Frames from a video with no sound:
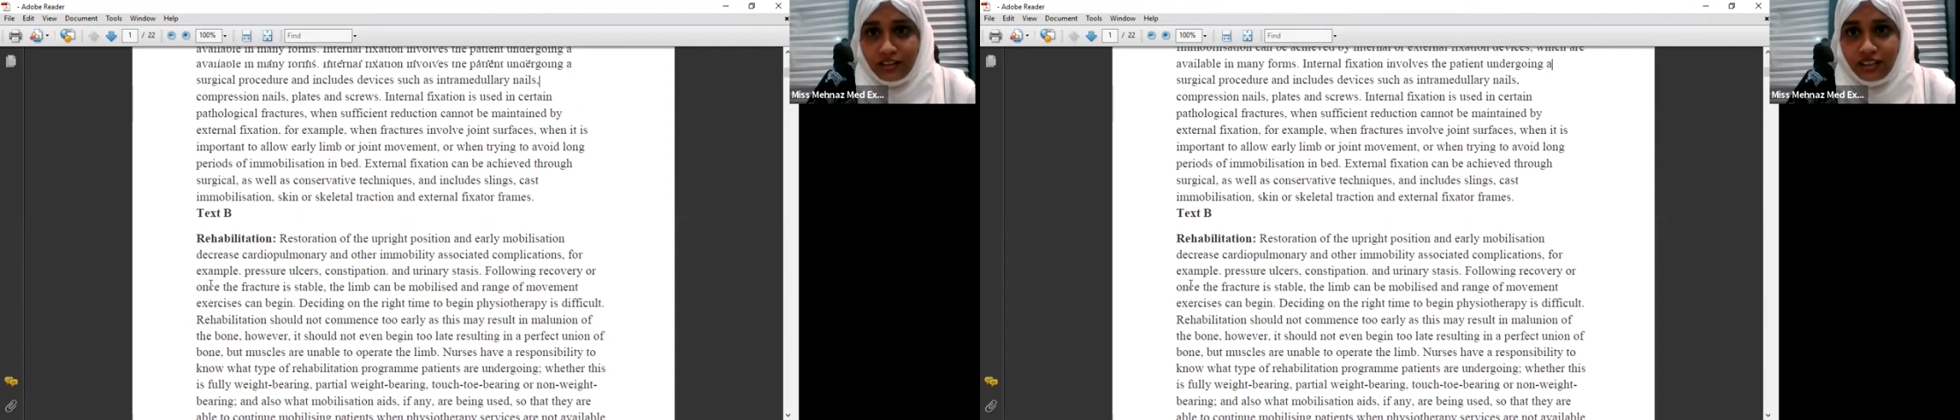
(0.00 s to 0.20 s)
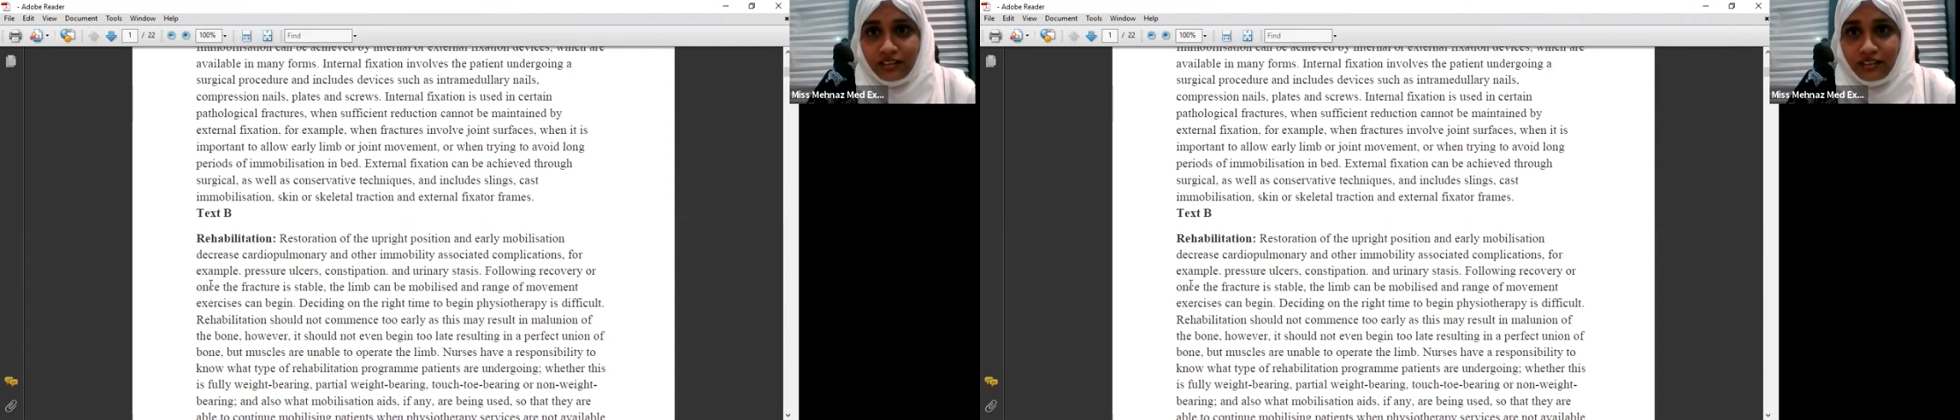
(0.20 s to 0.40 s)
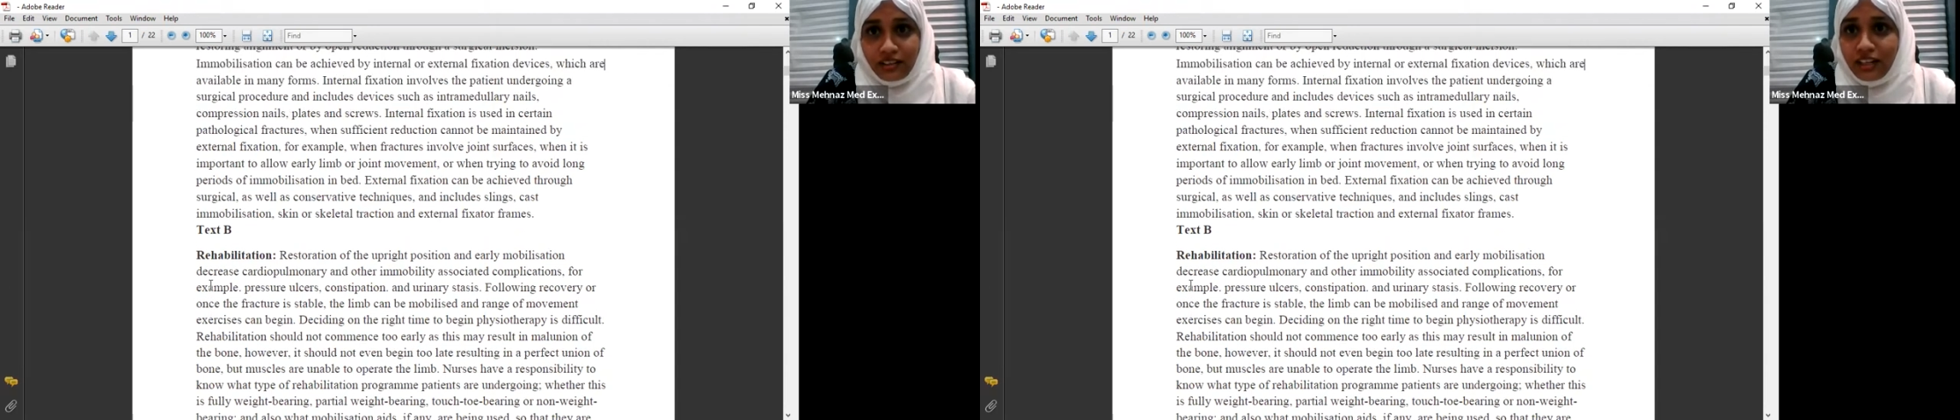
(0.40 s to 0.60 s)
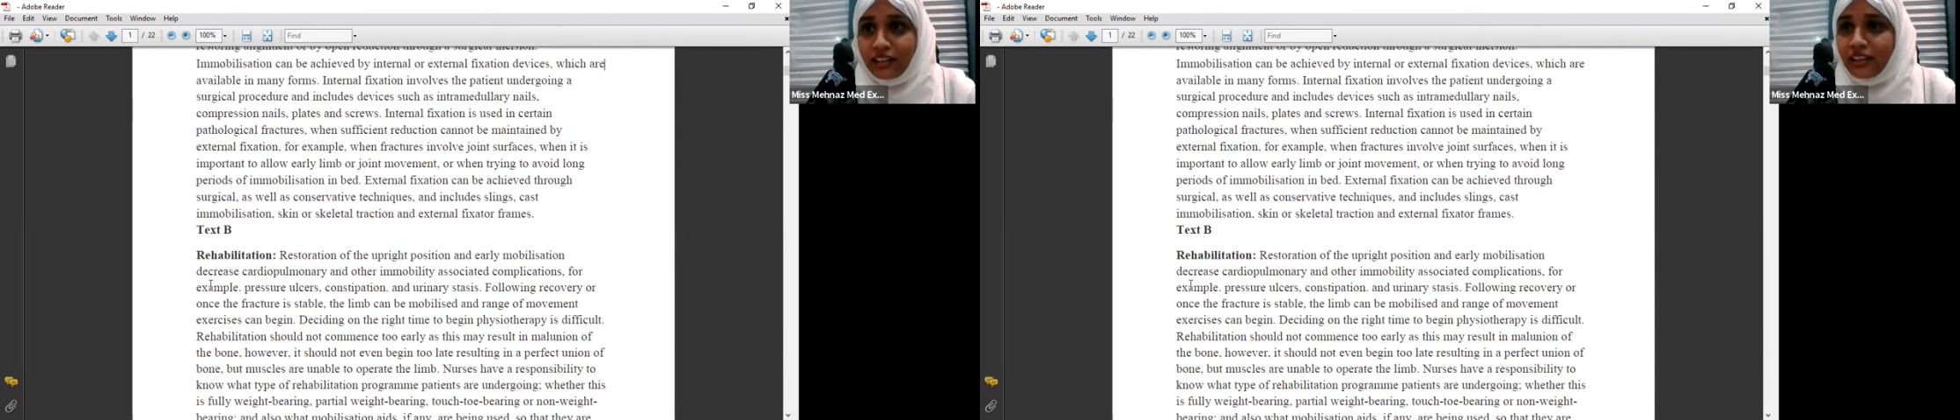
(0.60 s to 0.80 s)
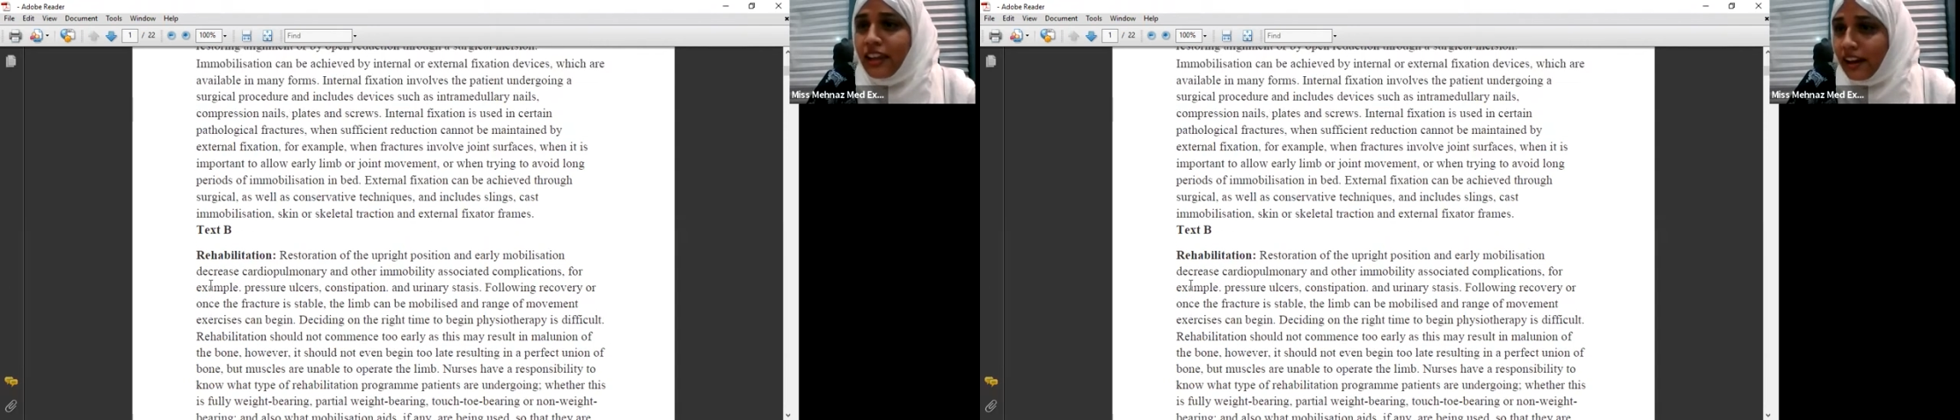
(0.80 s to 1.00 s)
Just
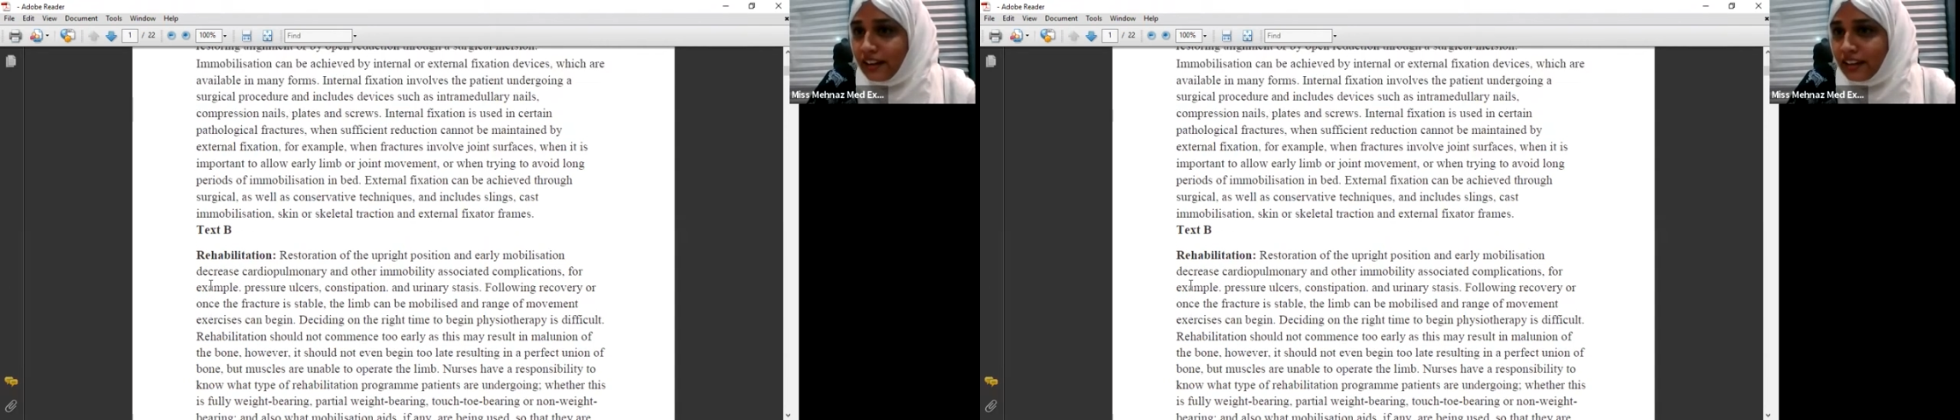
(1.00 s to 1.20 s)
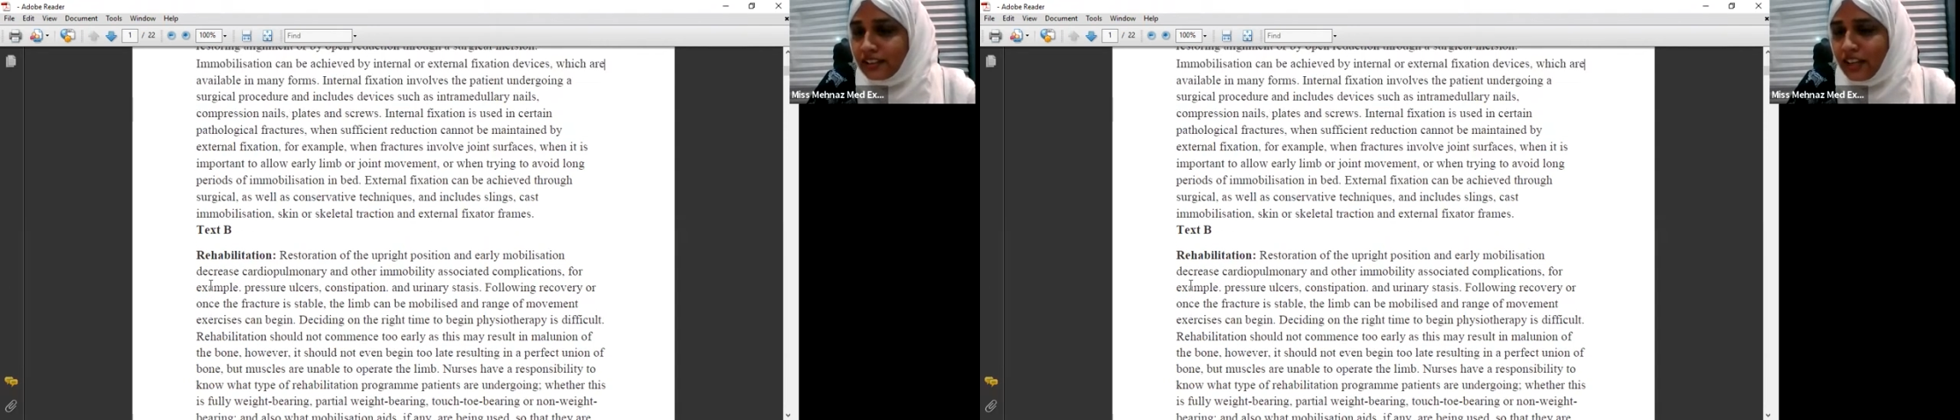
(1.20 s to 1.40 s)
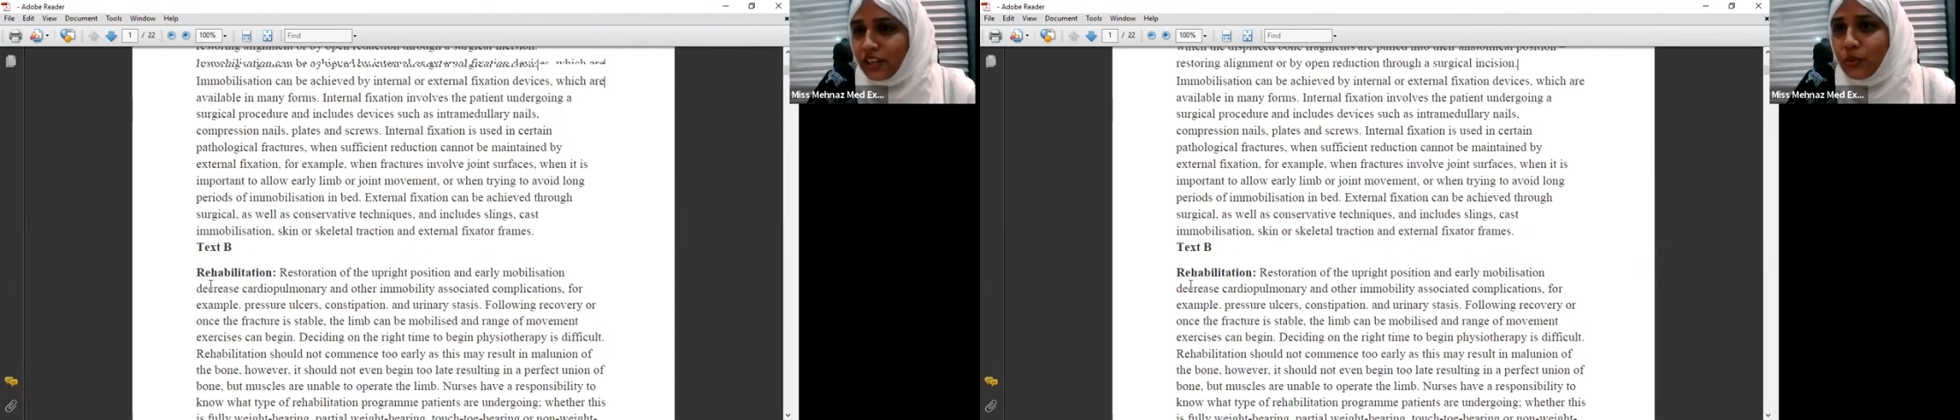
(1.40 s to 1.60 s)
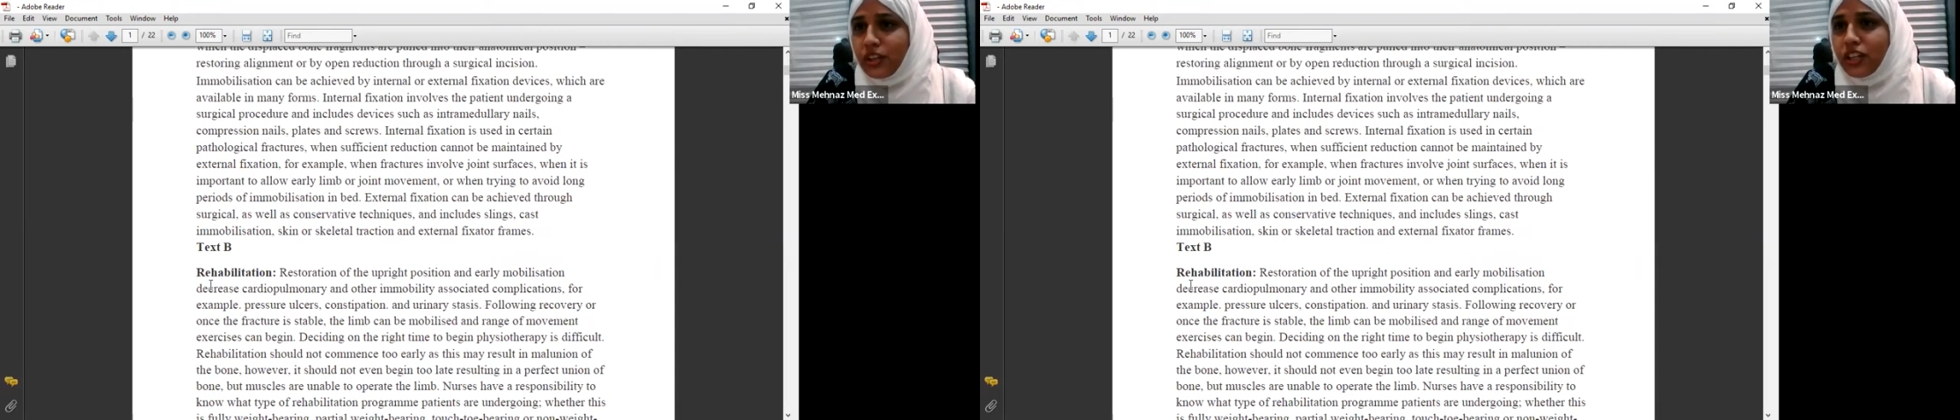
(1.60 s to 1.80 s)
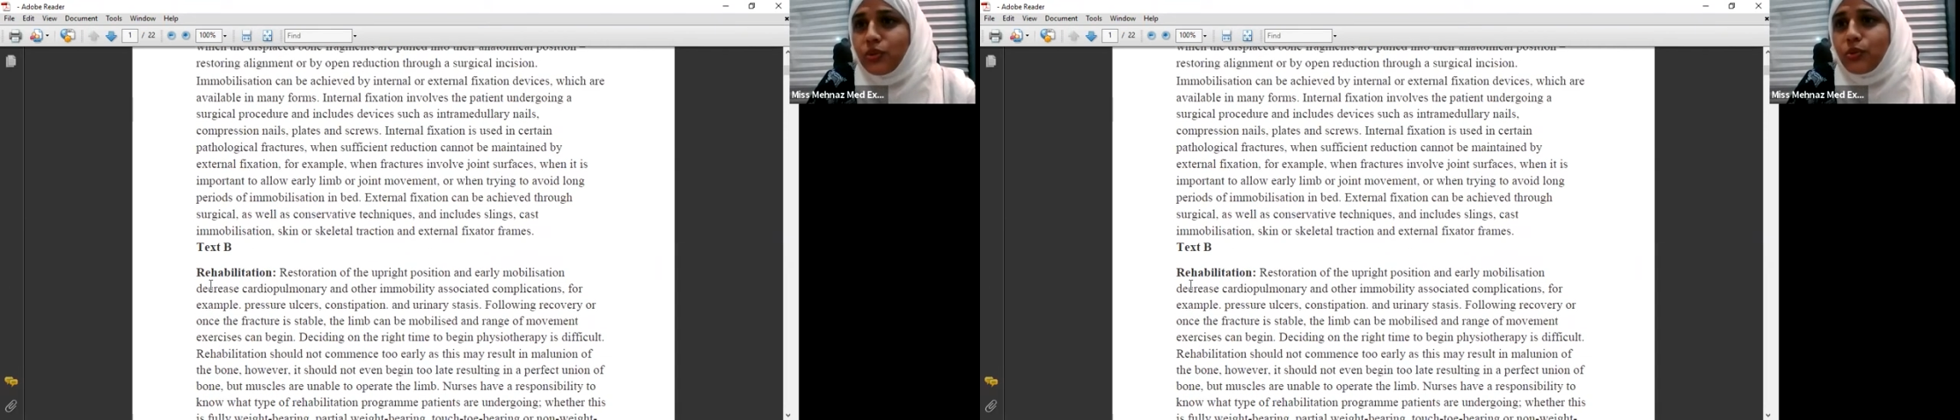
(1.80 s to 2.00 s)
read the headings and you
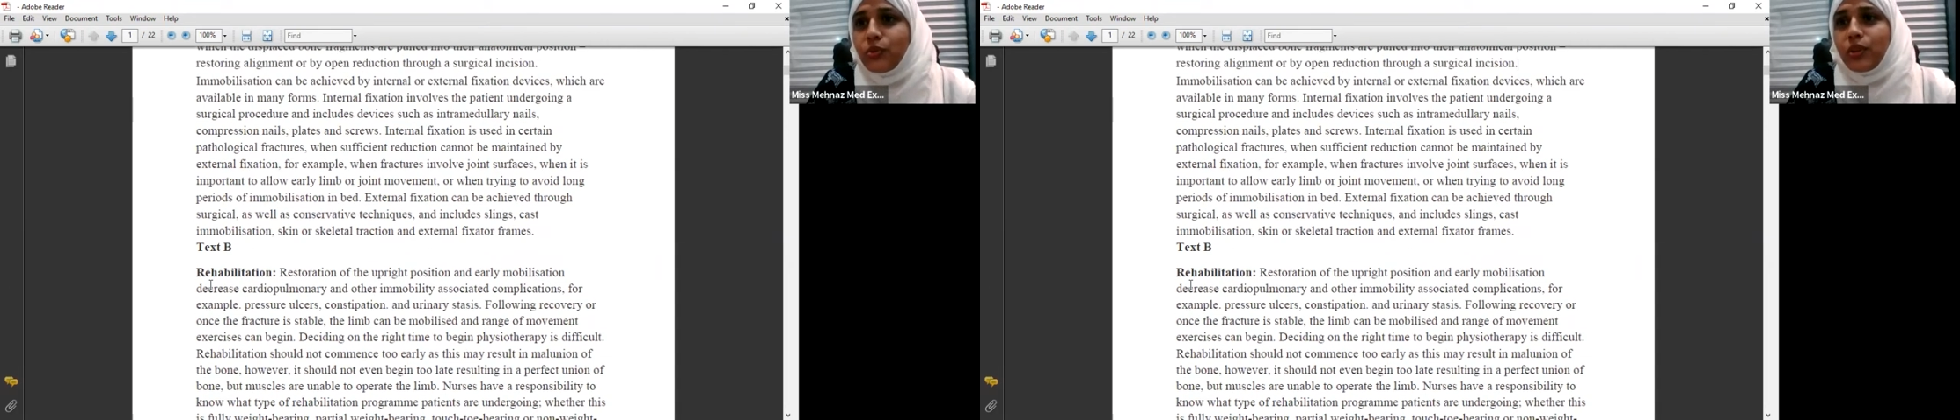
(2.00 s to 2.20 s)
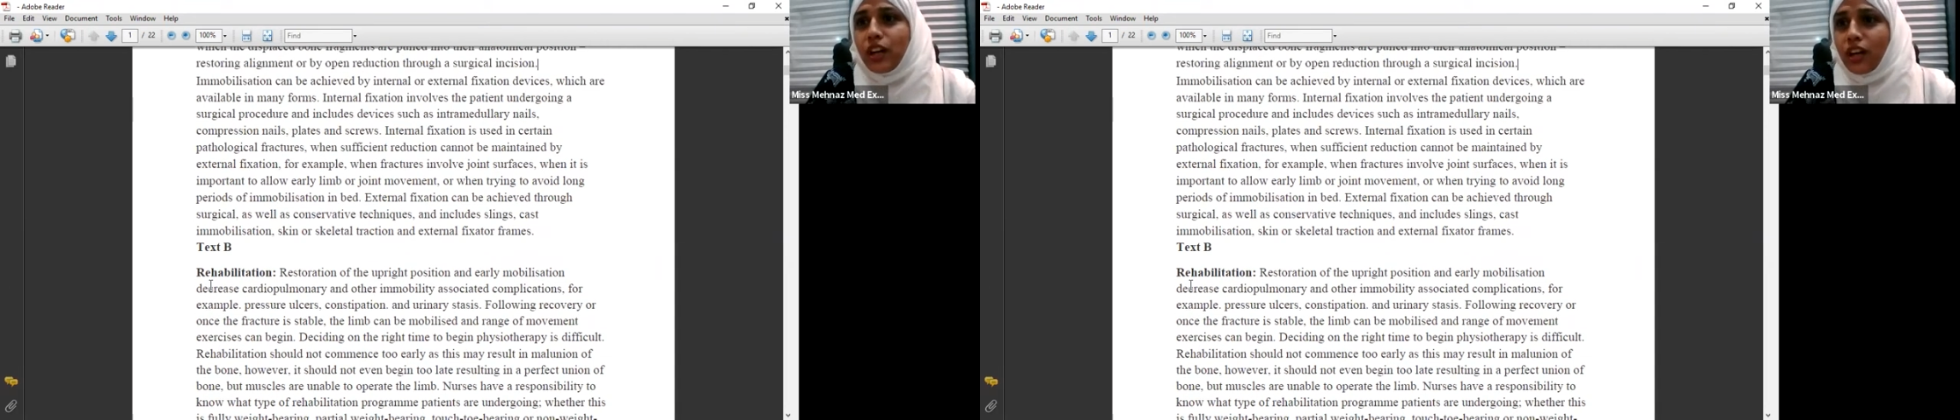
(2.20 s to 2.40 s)
need to,